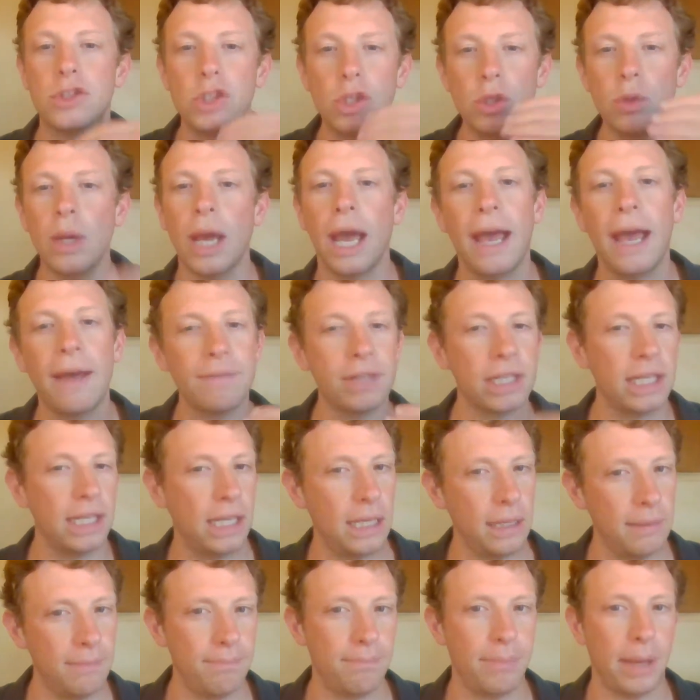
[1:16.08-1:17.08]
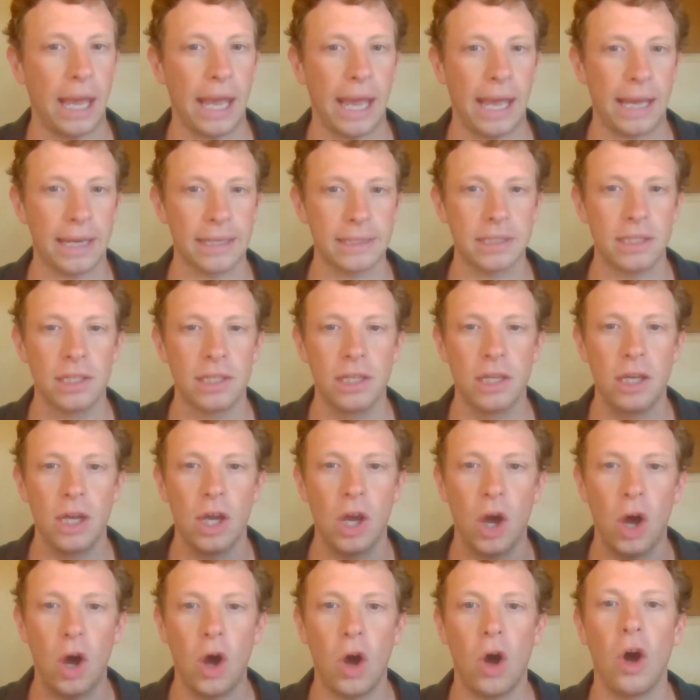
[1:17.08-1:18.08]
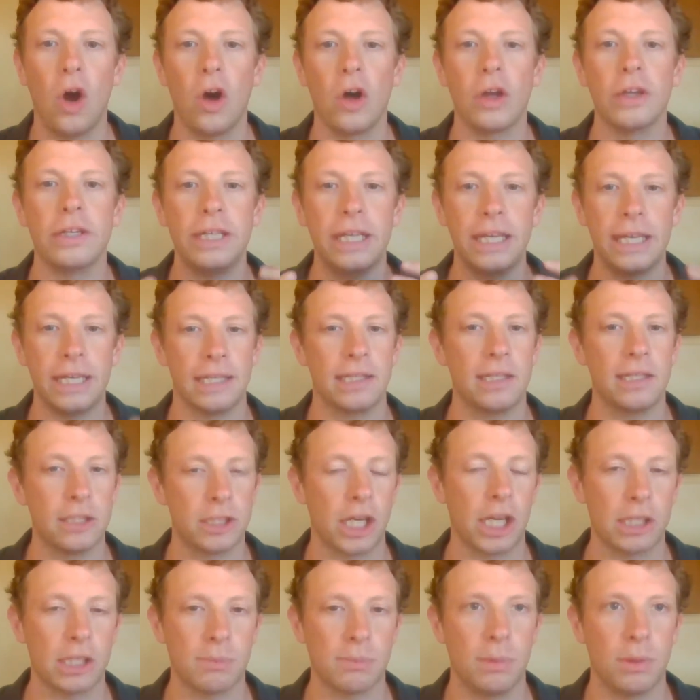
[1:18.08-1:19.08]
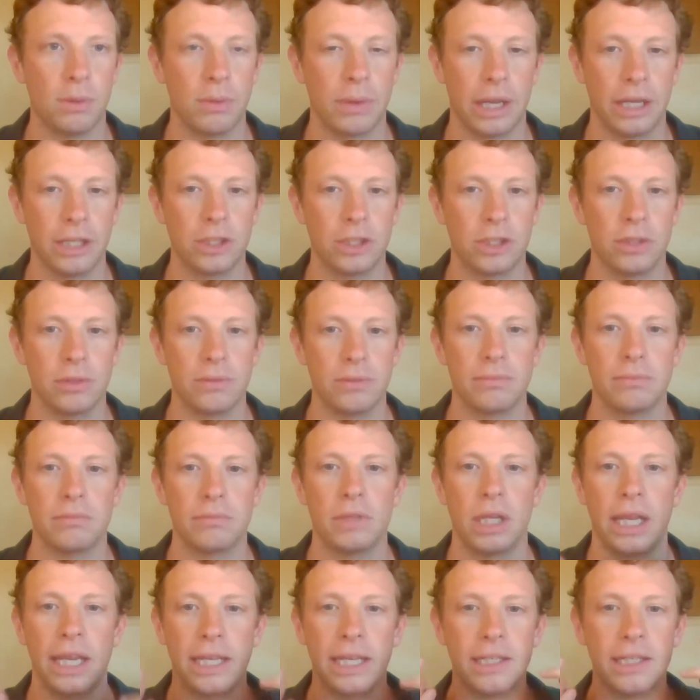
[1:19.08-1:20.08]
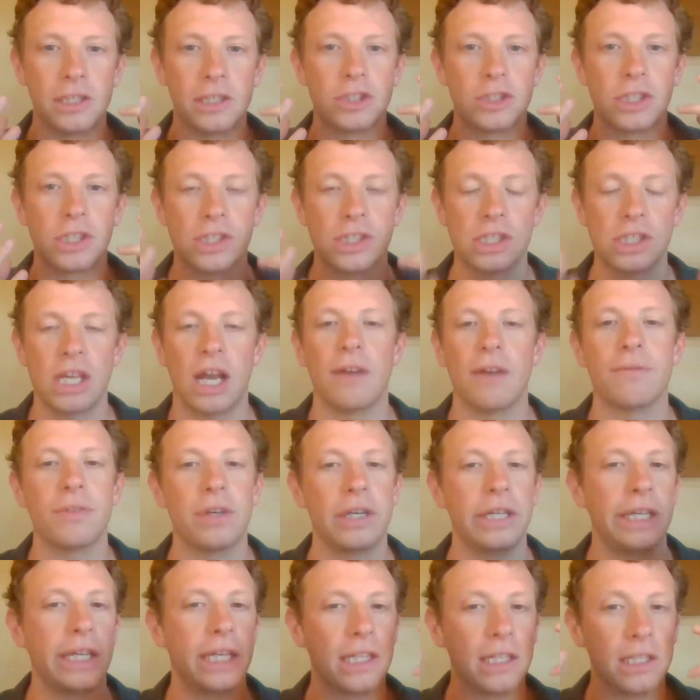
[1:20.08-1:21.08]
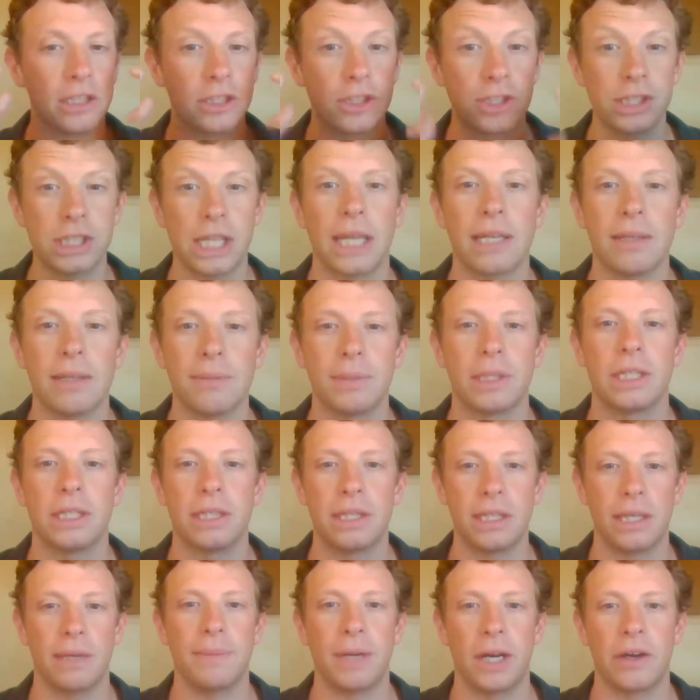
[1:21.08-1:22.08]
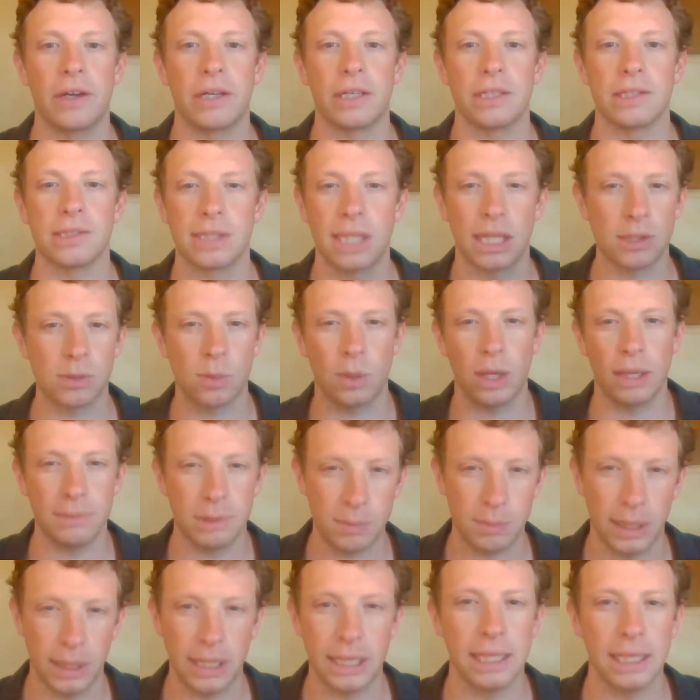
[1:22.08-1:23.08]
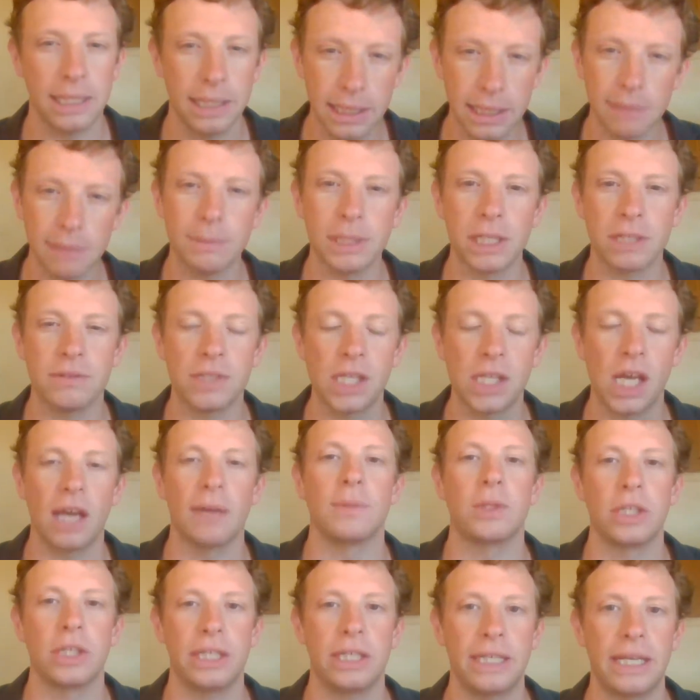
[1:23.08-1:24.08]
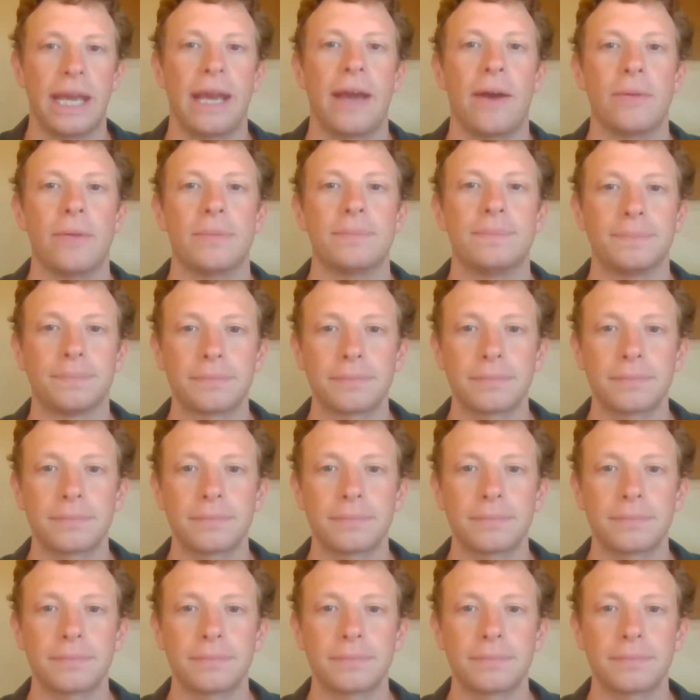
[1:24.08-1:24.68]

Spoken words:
do have an impact on English exploration, English discovery, English settlement of the Americas. That's why I'm spending a little bit of time on it now.